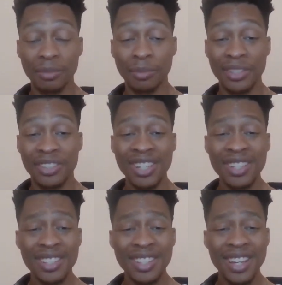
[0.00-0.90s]
But Gen
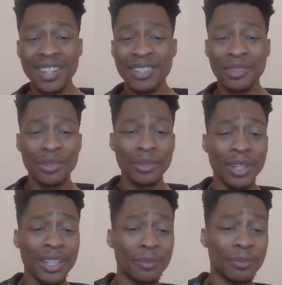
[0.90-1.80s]
X grew
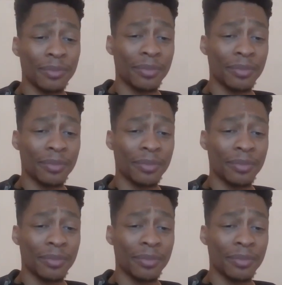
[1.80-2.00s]
up.